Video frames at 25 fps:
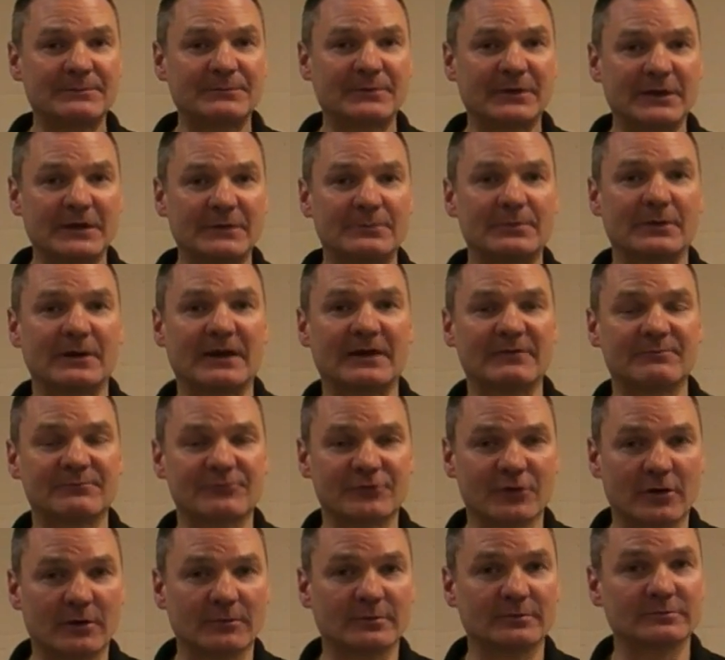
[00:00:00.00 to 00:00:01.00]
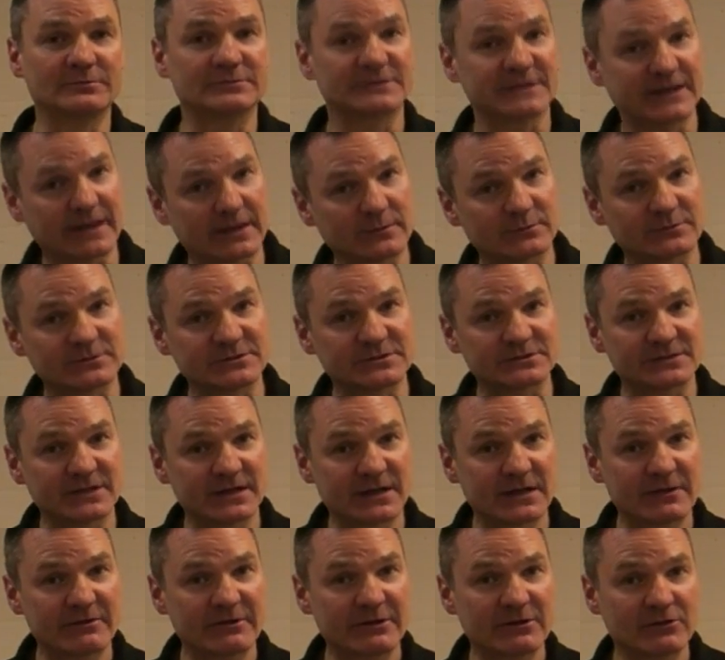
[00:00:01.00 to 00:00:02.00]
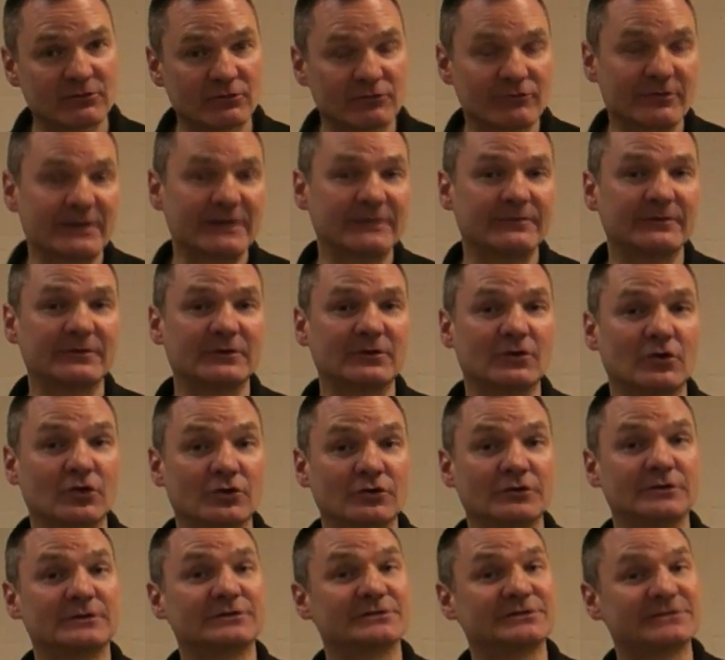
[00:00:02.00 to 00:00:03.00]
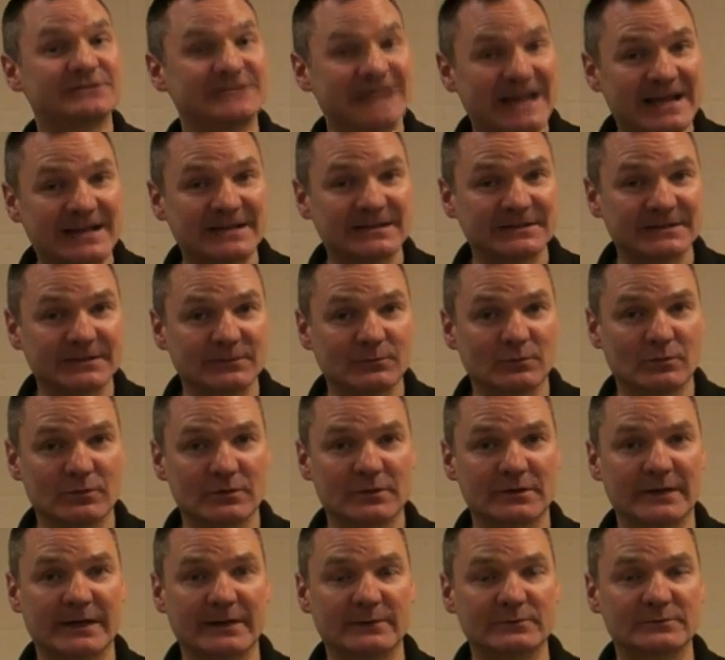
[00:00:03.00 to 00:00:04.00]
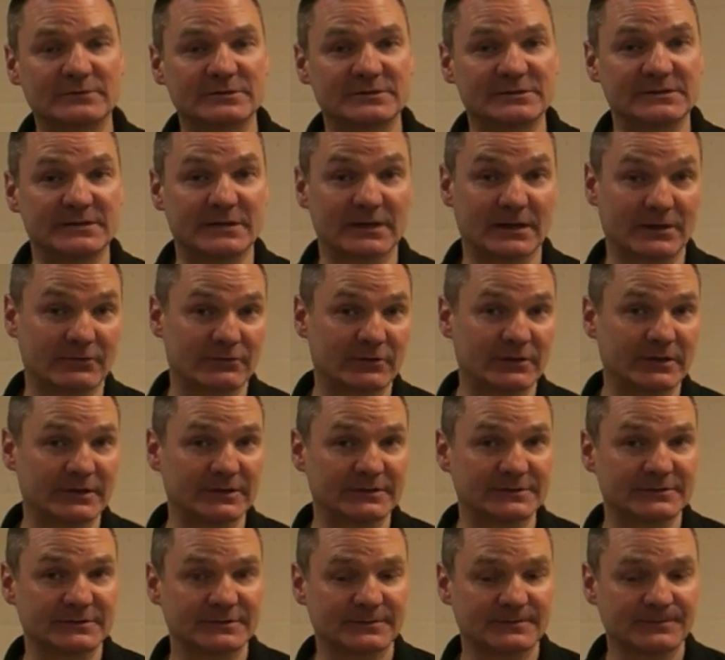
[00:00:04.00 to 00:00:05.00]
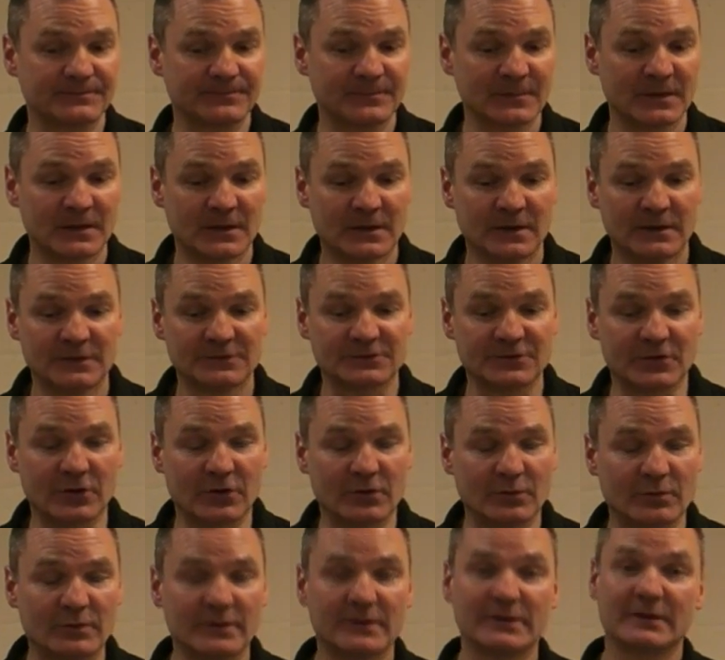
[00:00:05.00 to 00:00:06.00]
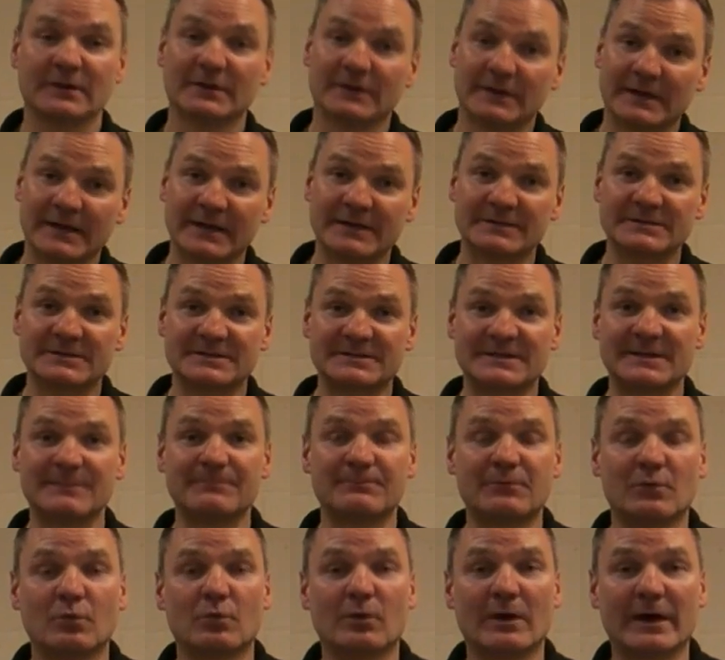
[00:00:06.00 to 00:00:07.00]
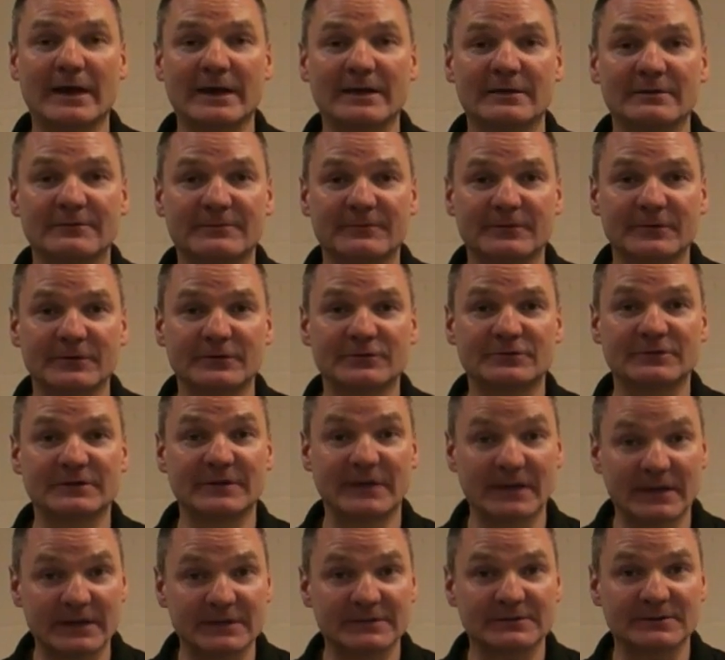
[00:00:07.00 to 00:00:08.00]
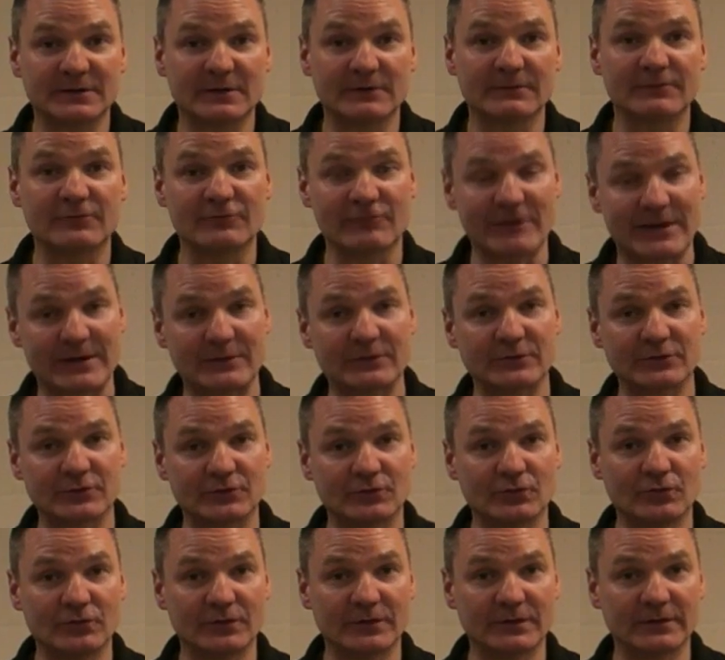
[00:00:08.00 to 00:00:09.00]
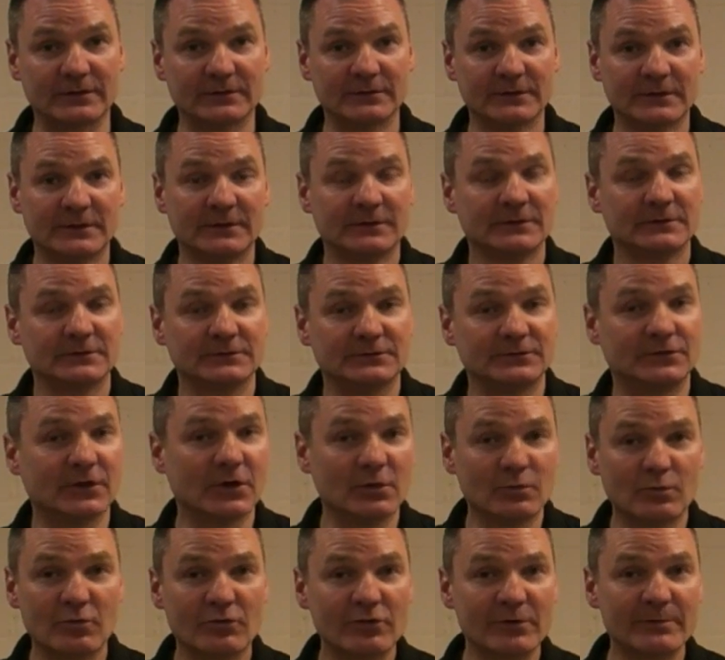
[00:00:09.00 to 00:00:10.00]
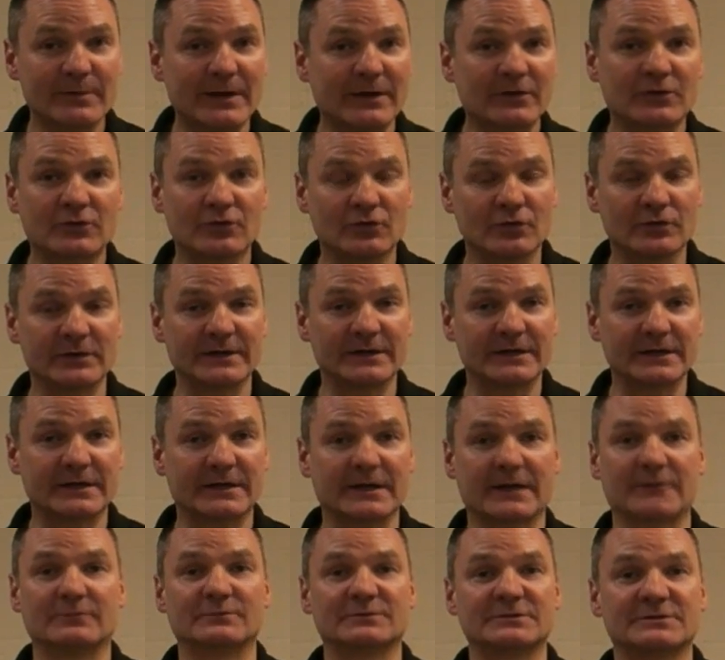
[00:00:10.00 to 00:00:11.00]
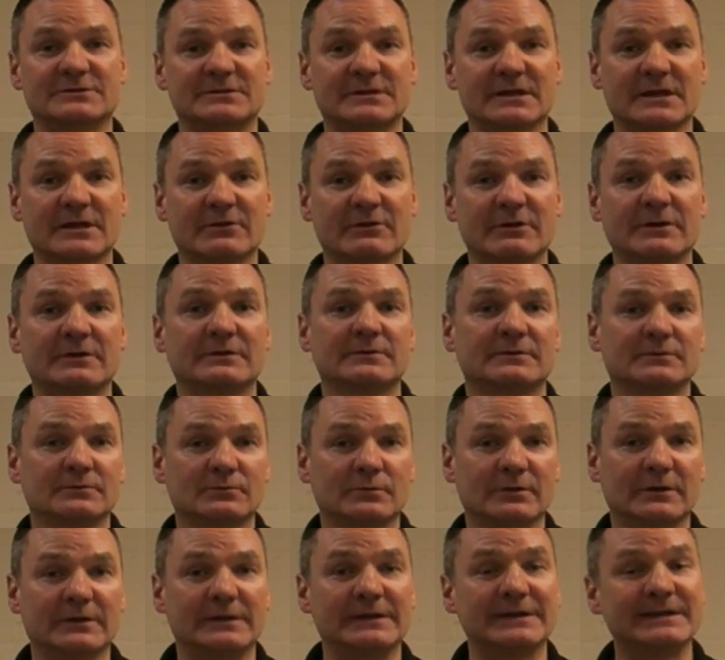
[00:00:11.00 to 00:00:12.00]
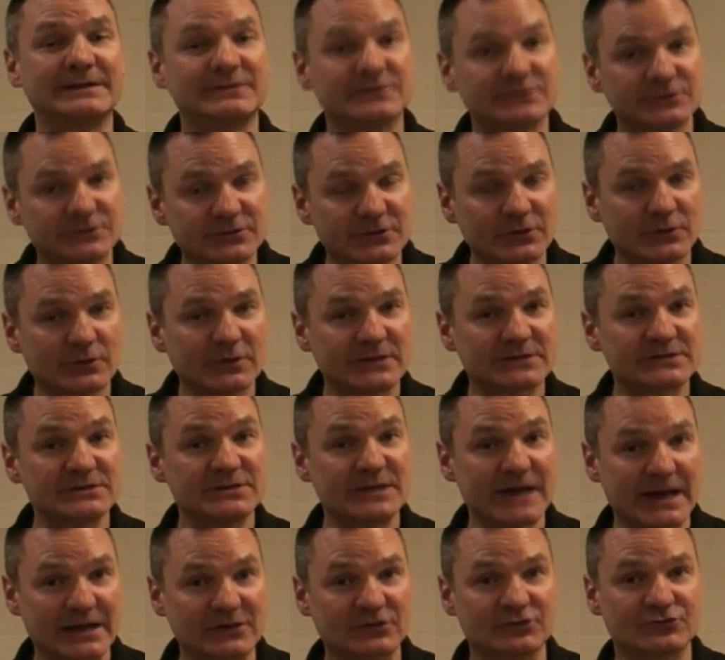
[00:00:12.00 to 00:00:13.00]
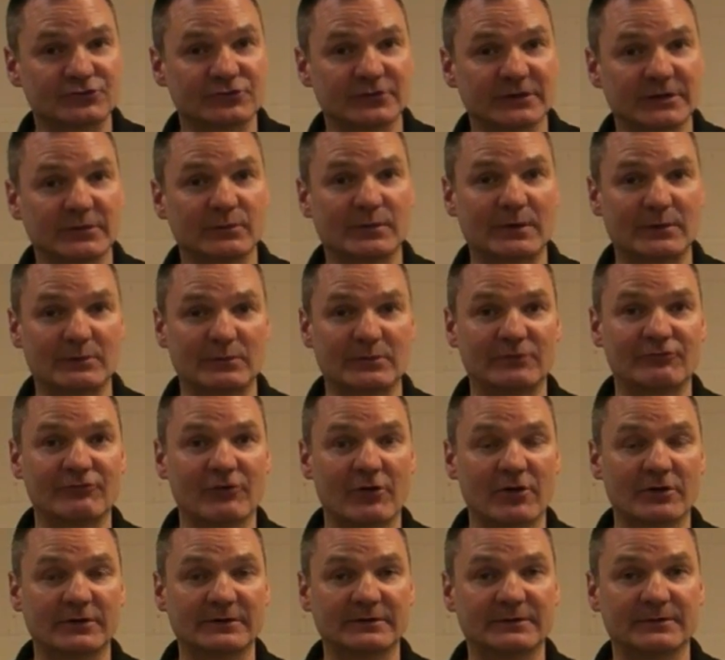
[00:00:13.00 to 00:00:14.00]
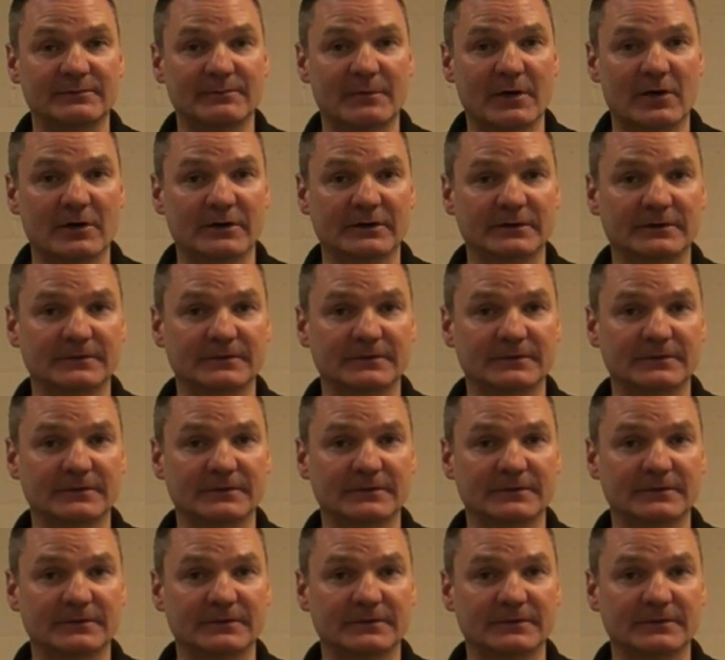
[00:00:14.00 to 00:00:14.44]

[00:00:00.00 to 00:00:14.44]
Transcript: people have problems counter steering or even understanding what counter steering is. So here's a simple way for you to get yourself around a corner. Don't worry about calling it counter steering. We need to do this naturally when we're riding the bike.